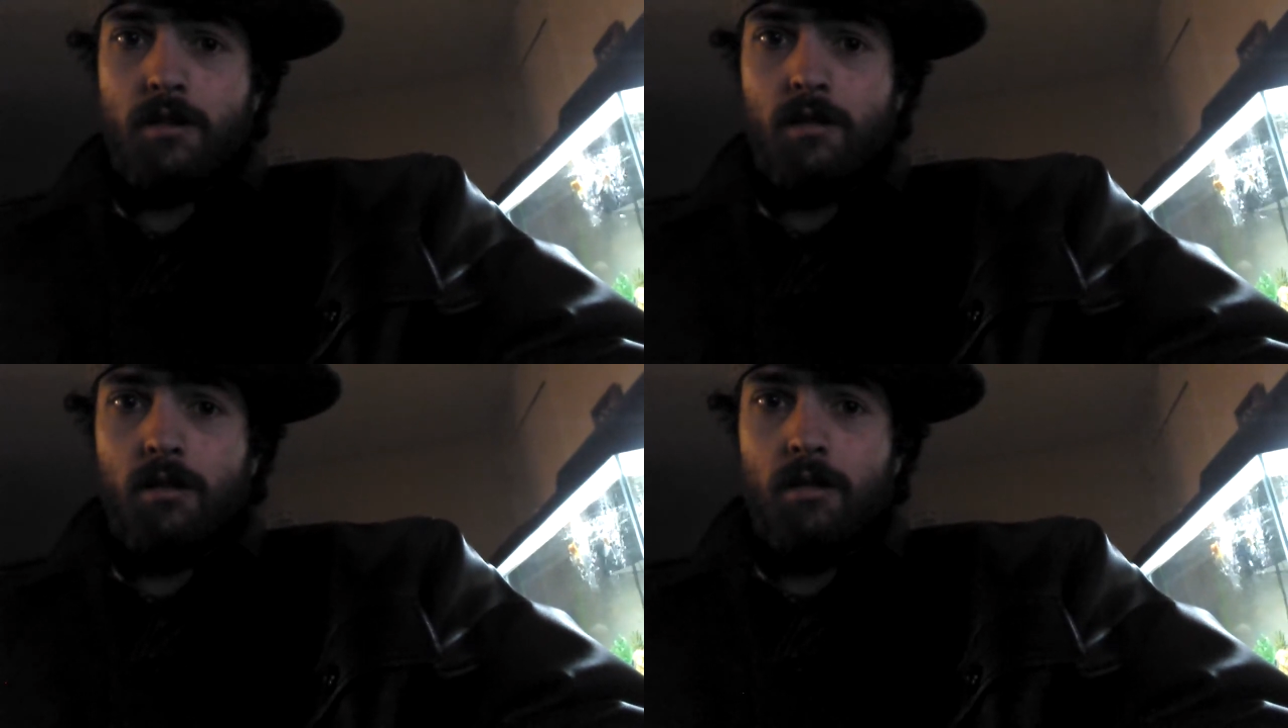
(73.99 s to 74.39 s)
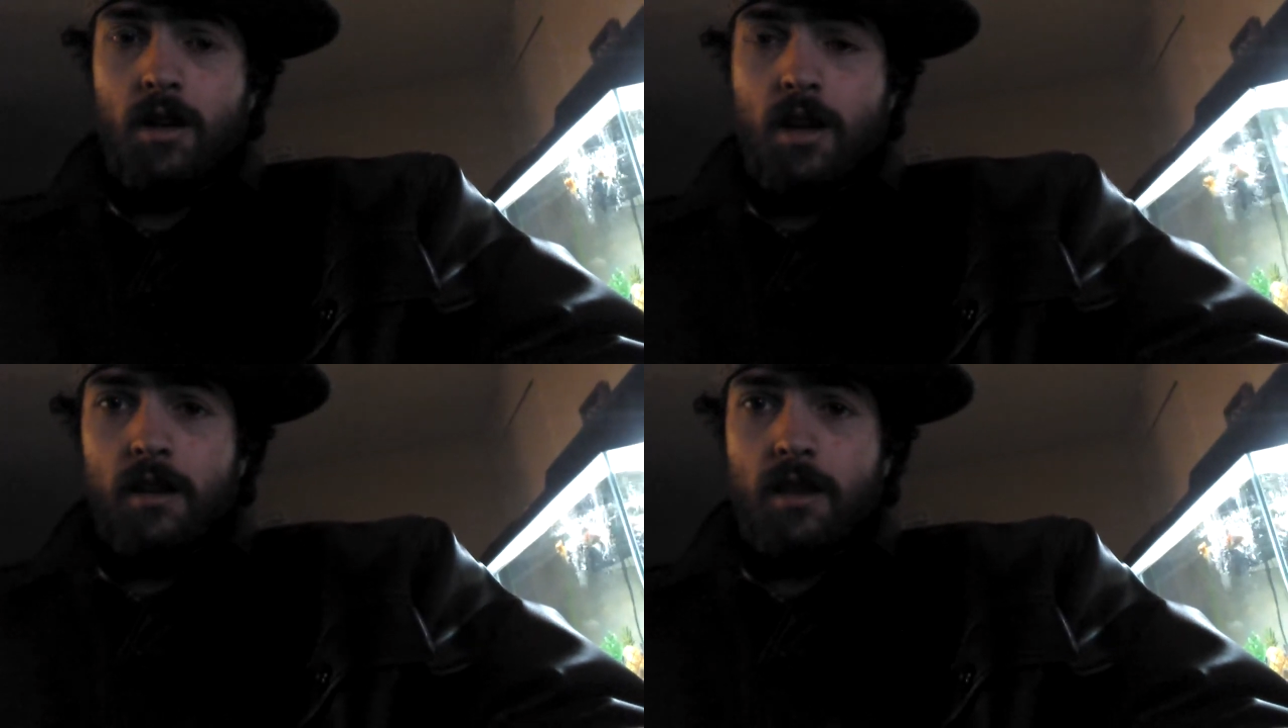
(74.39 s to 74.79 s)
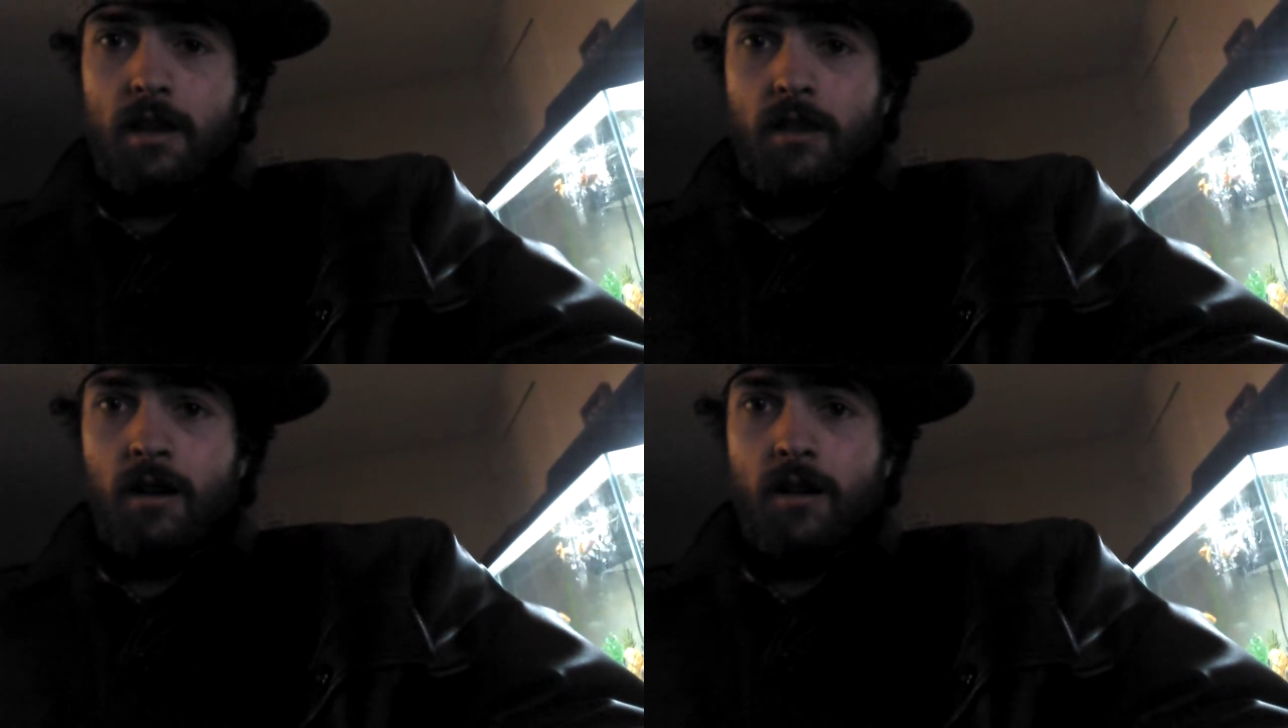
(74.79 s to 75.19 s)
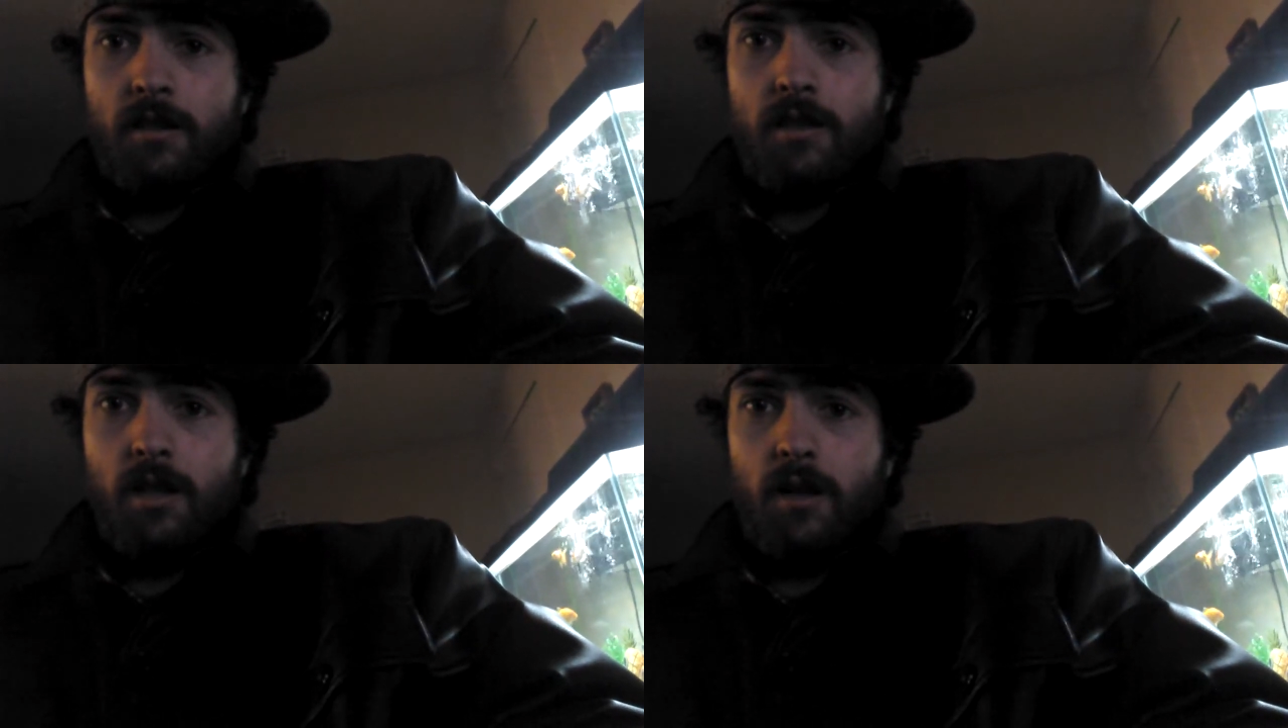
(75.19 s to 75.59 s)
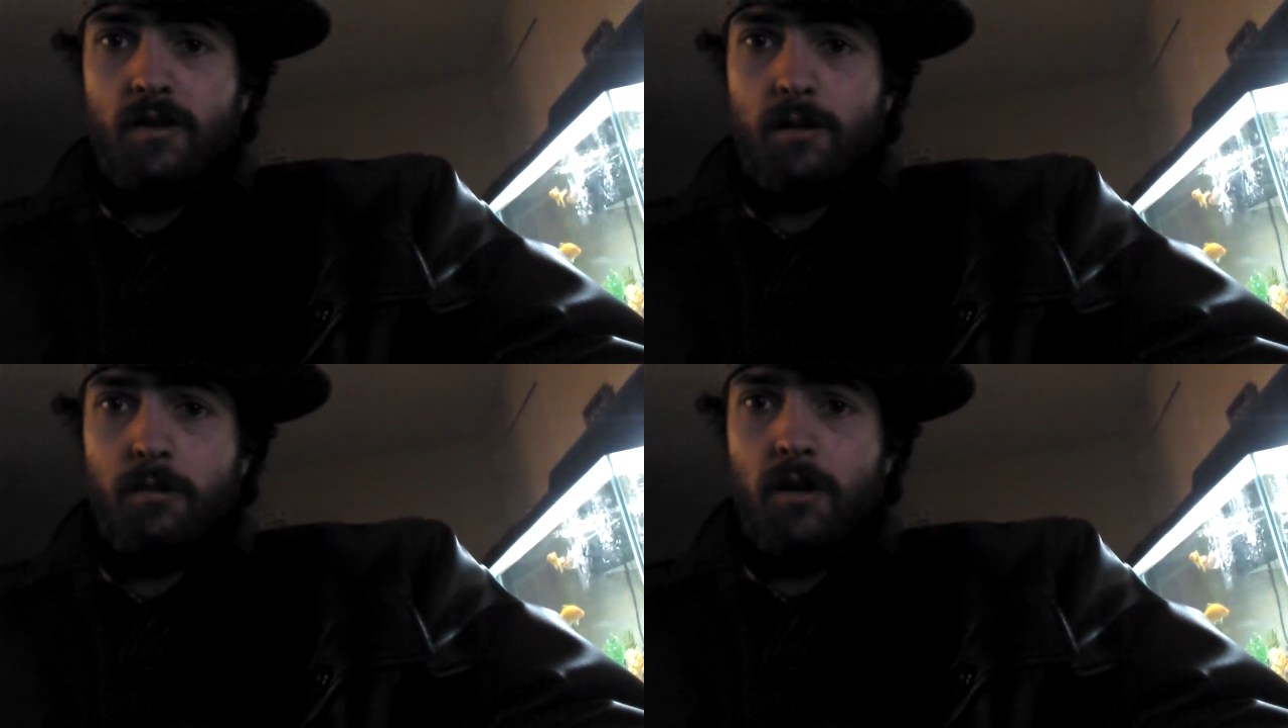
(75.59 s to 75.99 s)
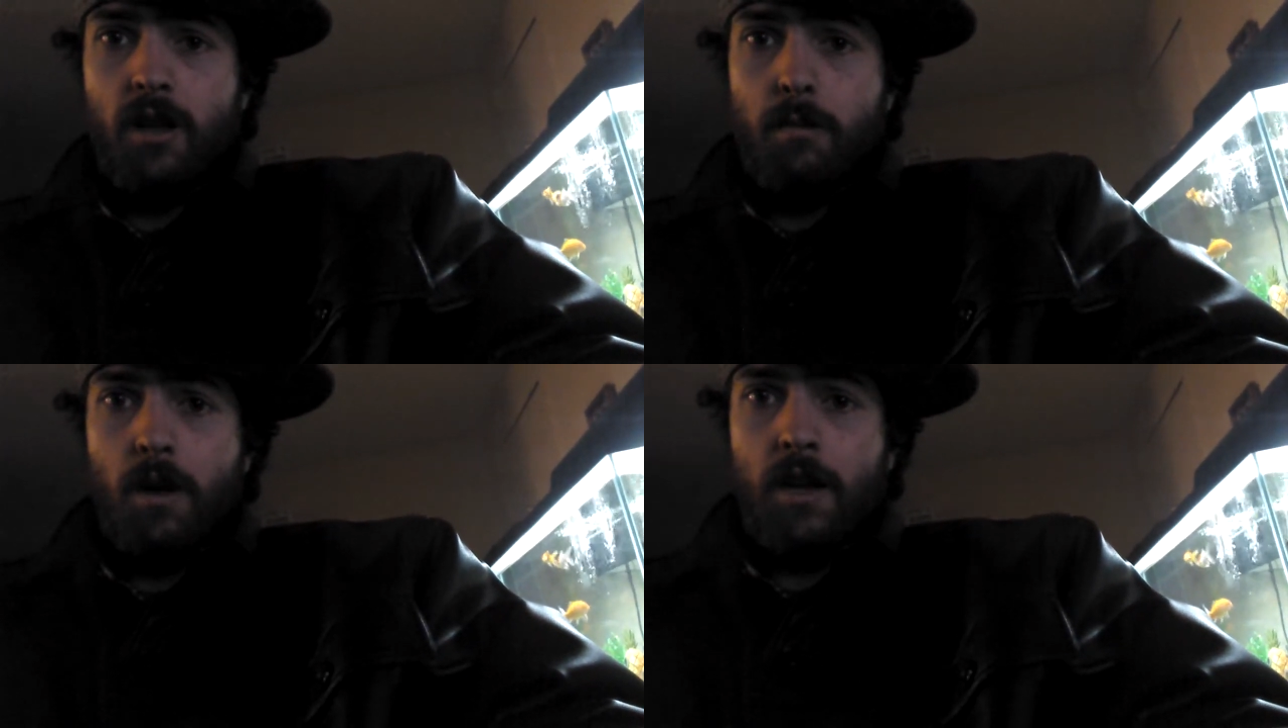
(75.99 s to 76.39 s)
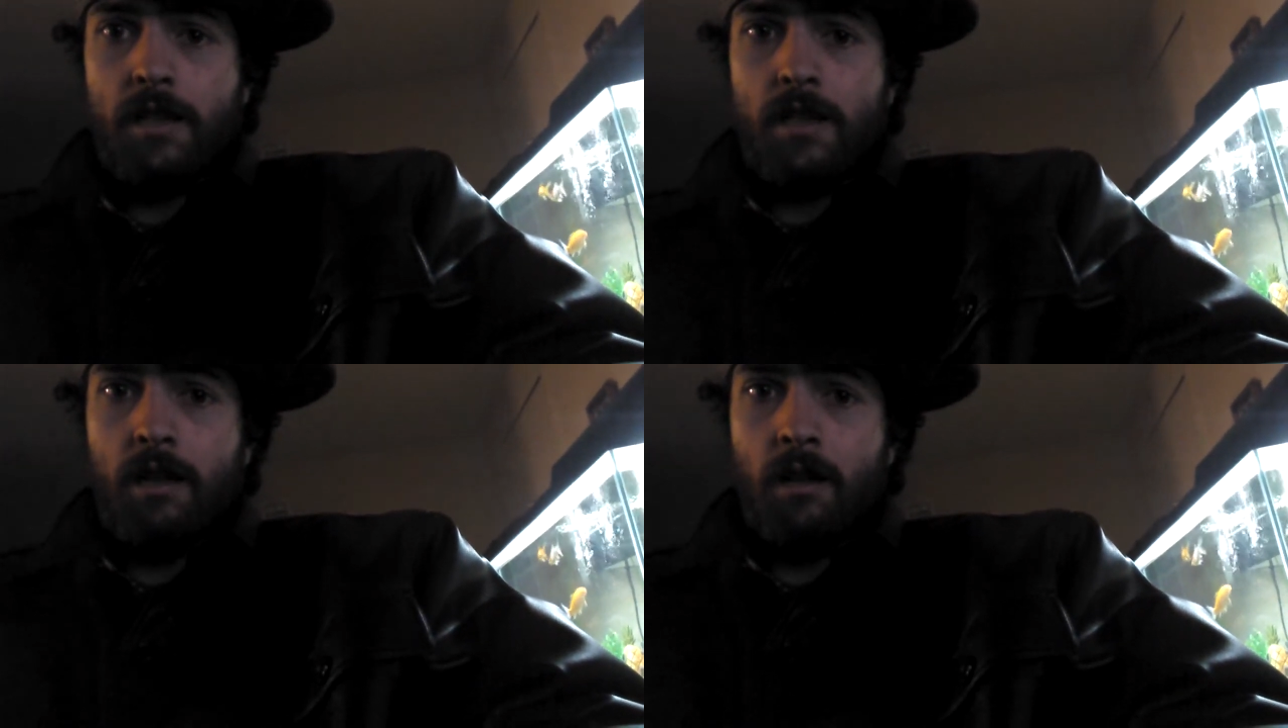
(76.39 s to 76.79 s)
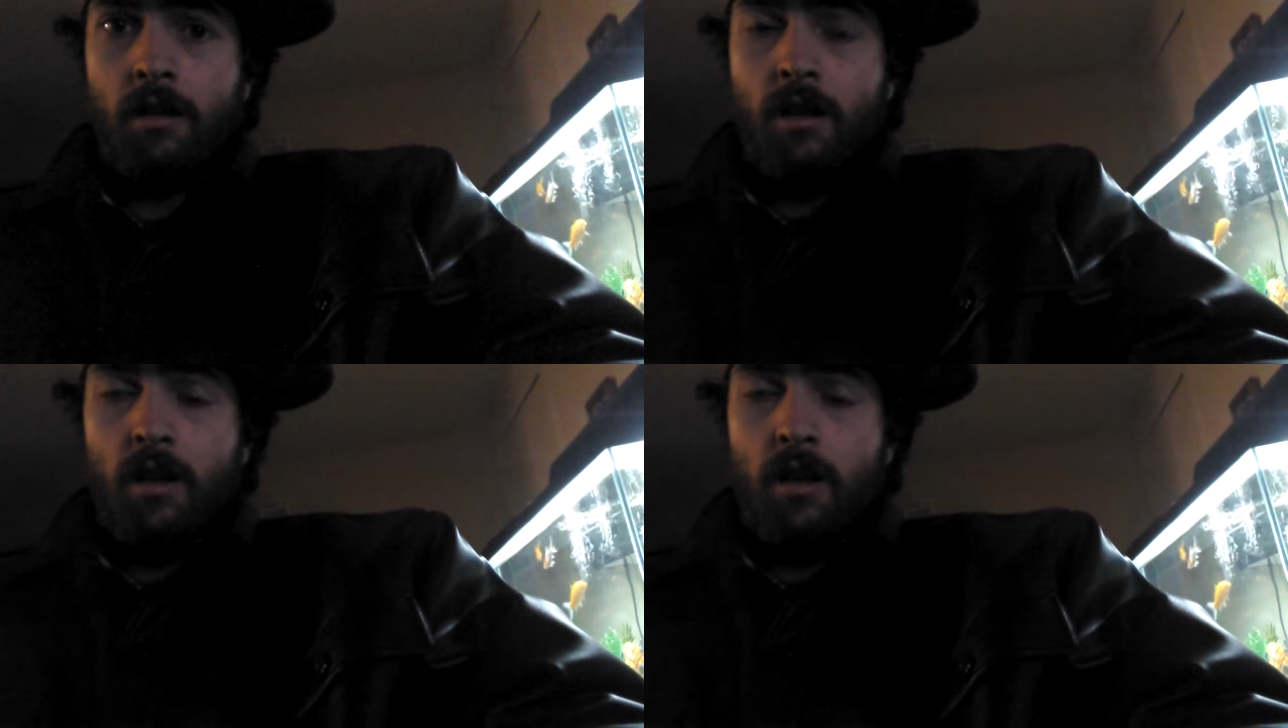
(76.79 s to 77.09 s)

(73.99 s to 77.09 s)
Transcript: So that there in itself is pretty amazing.